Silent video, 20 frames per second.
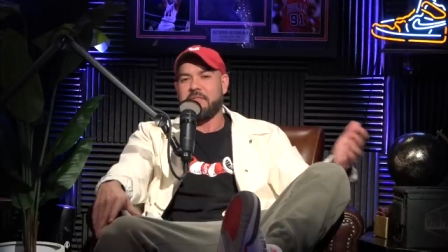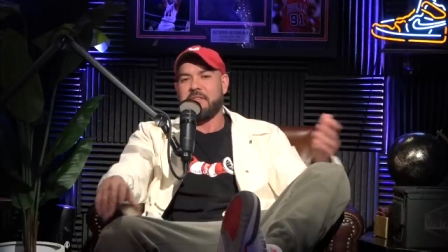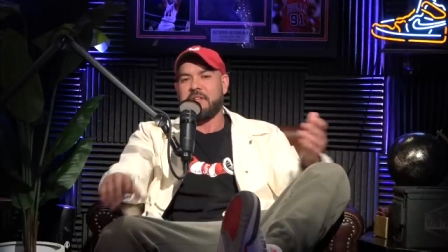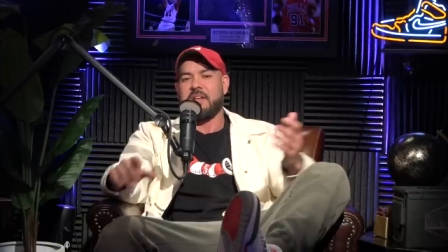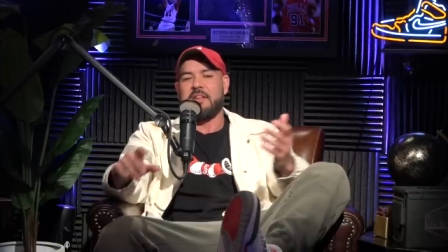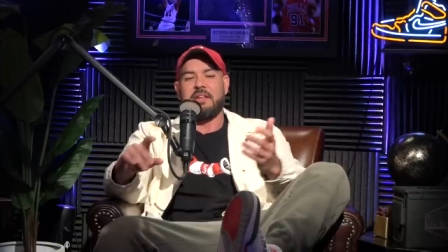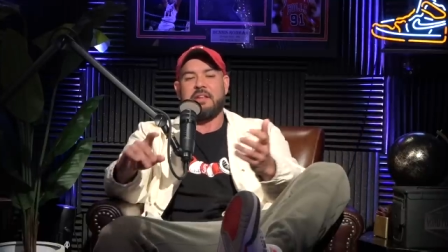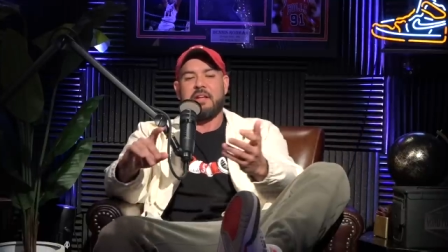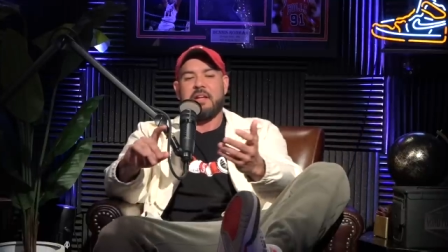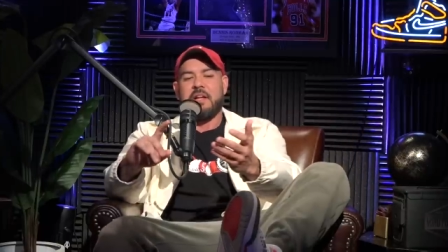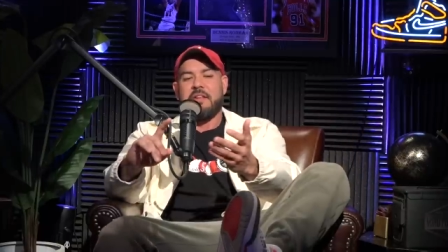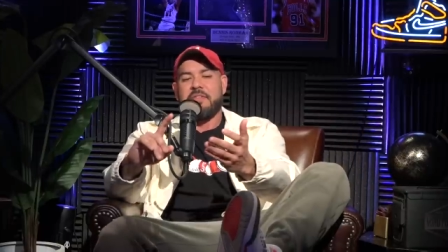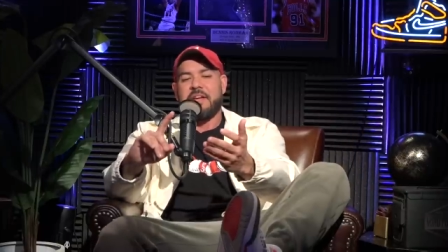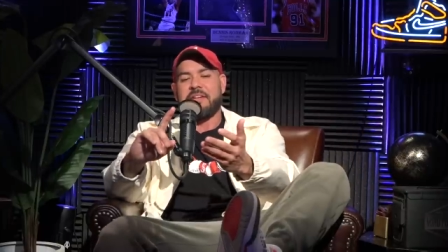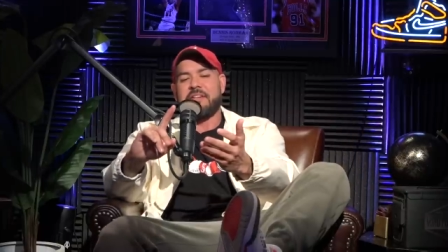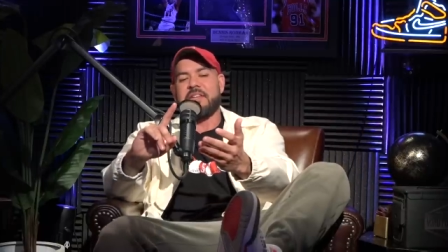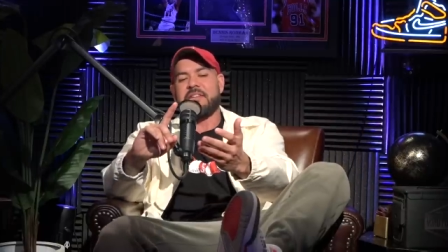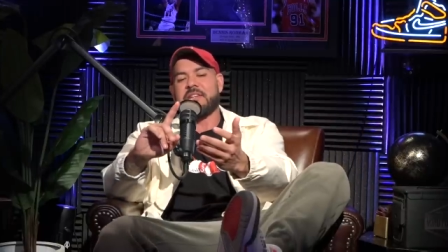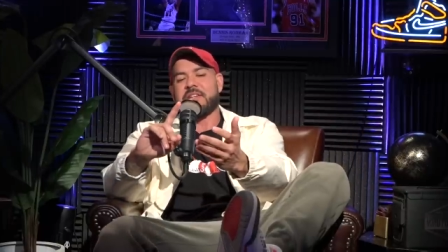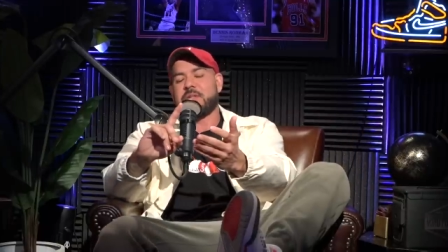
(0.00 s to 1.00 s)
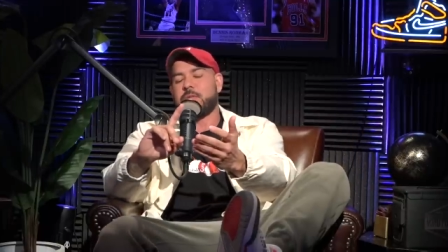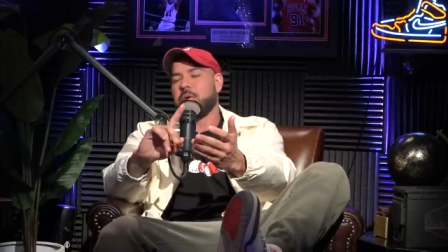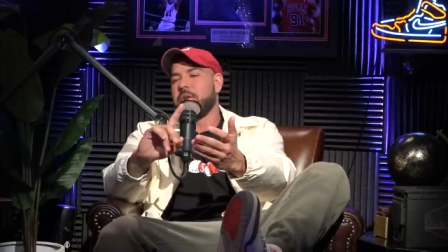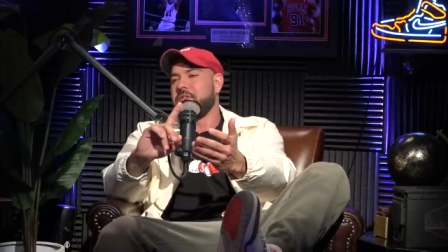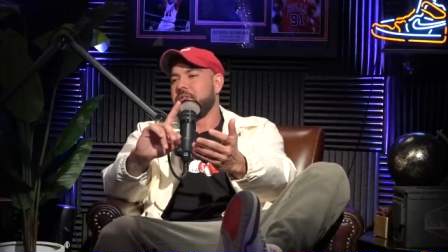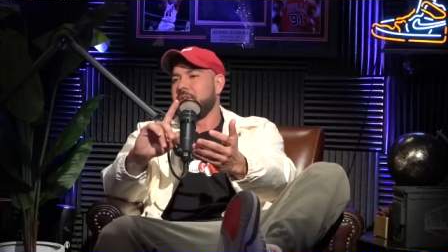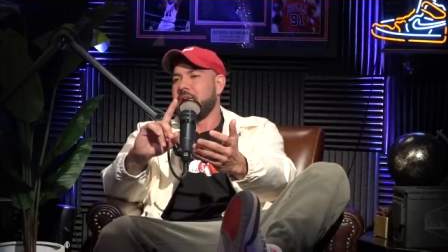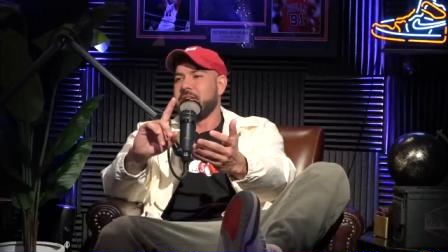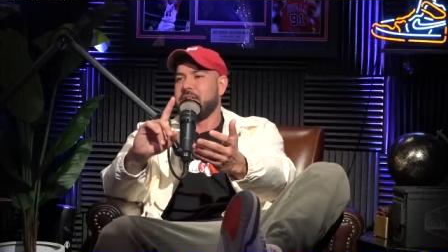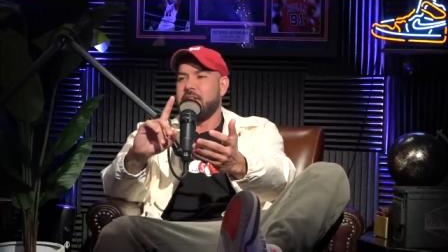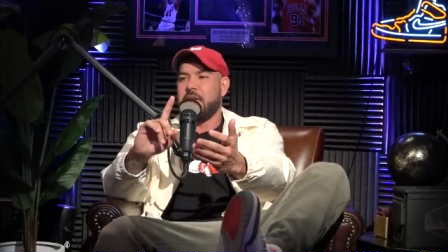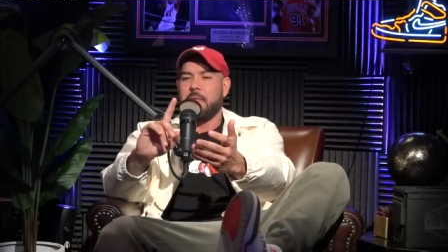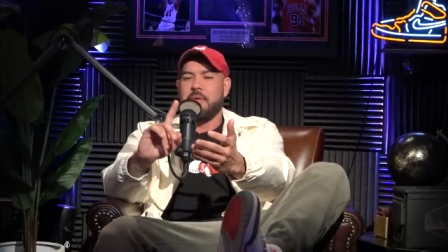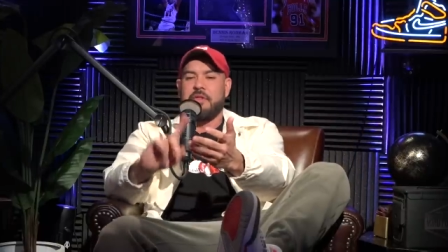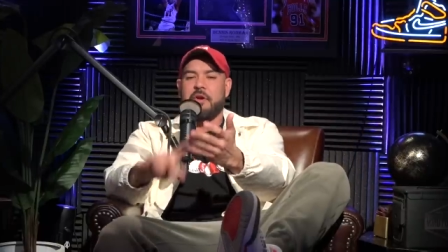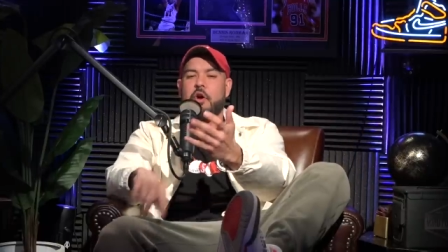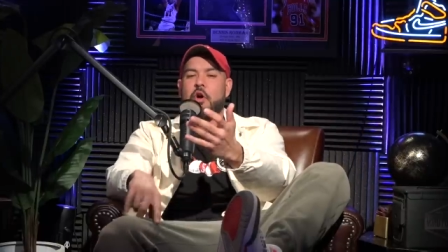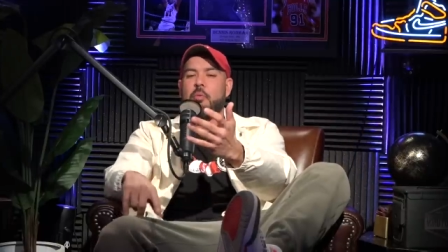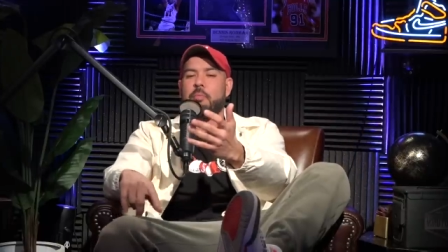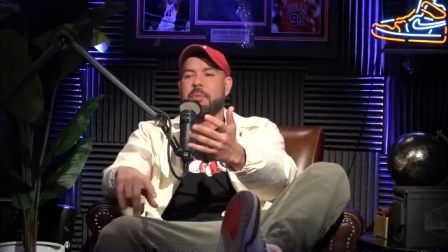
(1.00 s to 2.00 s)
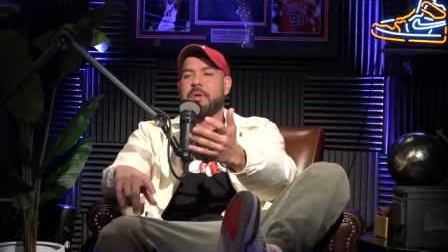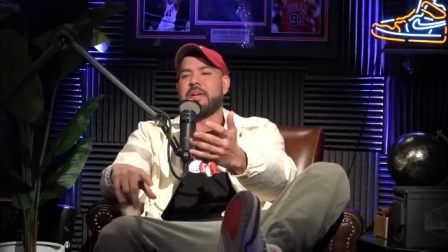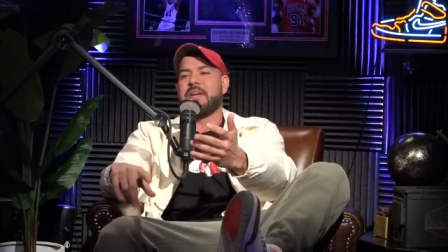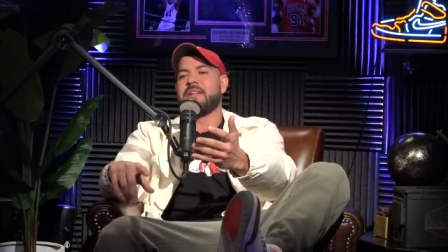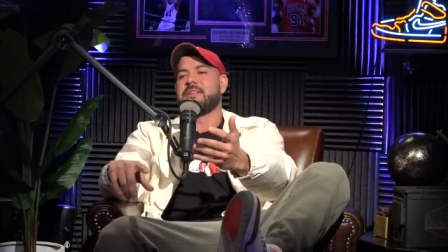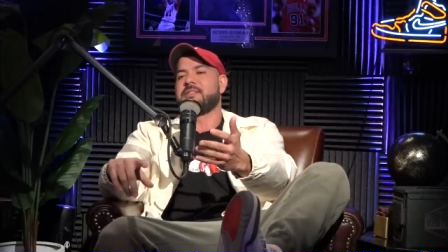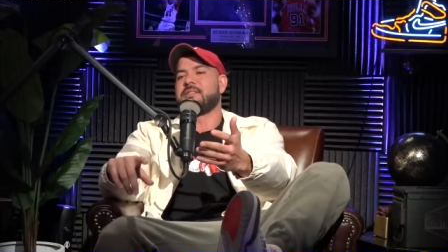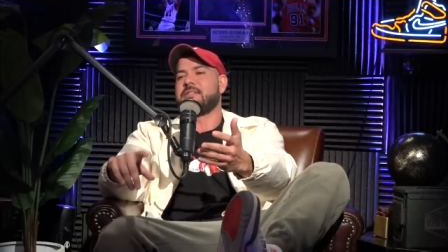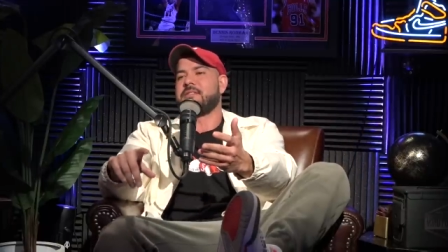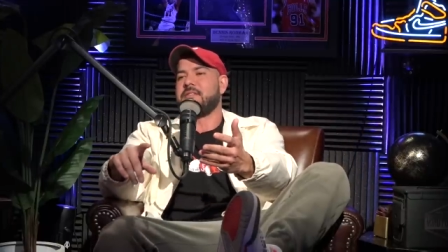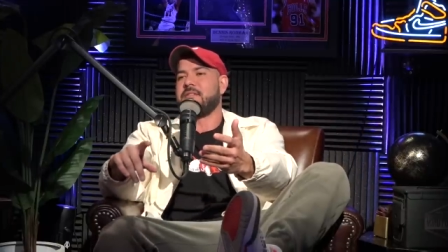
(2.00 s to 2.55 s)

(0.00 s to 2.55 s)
this did like a, they did this with they did it with opiates.